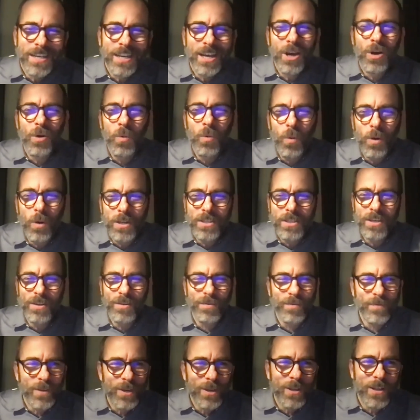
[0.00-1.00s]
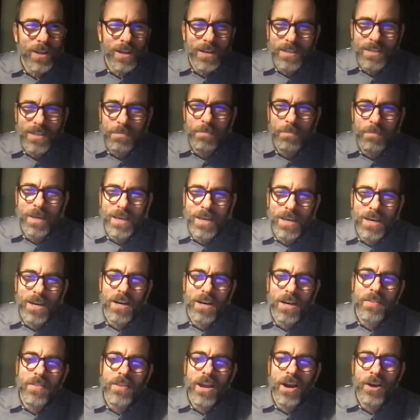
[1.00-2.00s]
What does it feel like to be
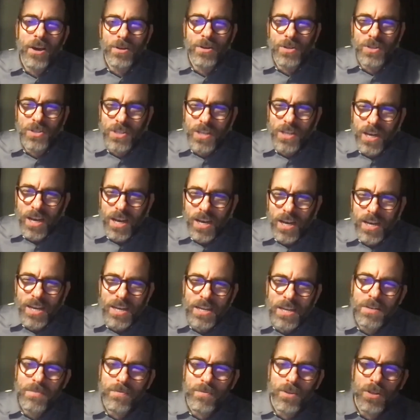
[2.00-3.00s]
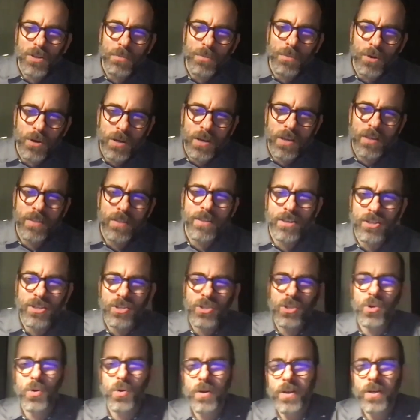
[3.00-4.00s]
on the other side, for the book and this
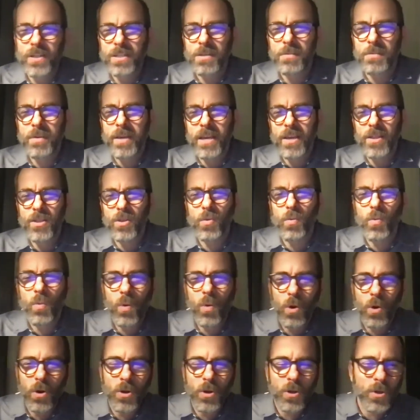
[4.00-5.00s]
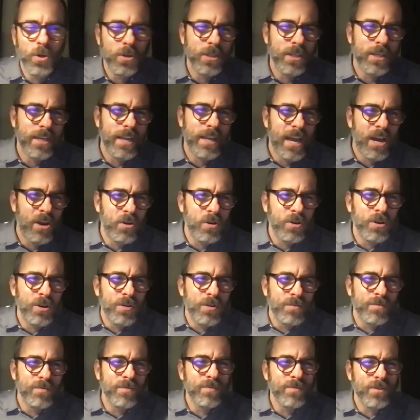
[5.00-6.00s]
story to be in the world and out
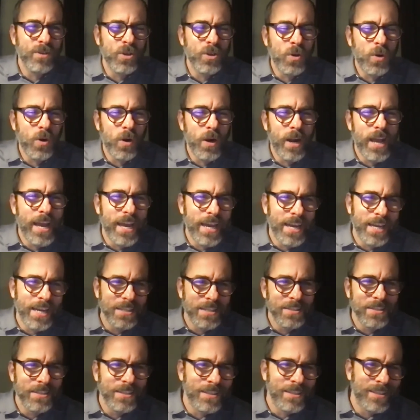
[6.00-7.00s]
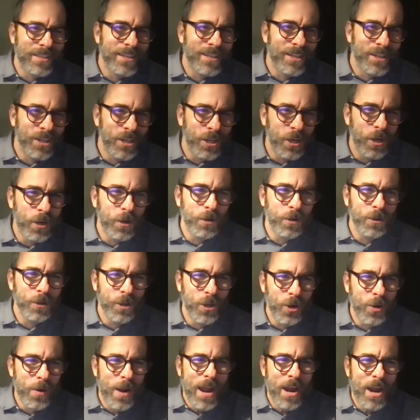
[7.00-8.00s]
of your hands?
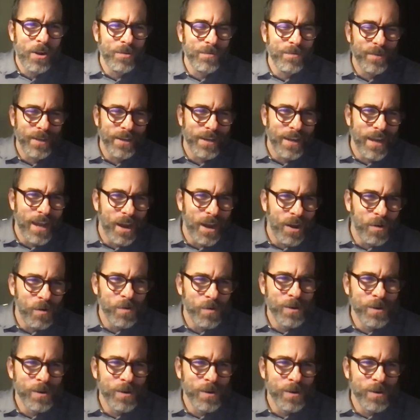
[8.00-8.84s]
You're out of it now.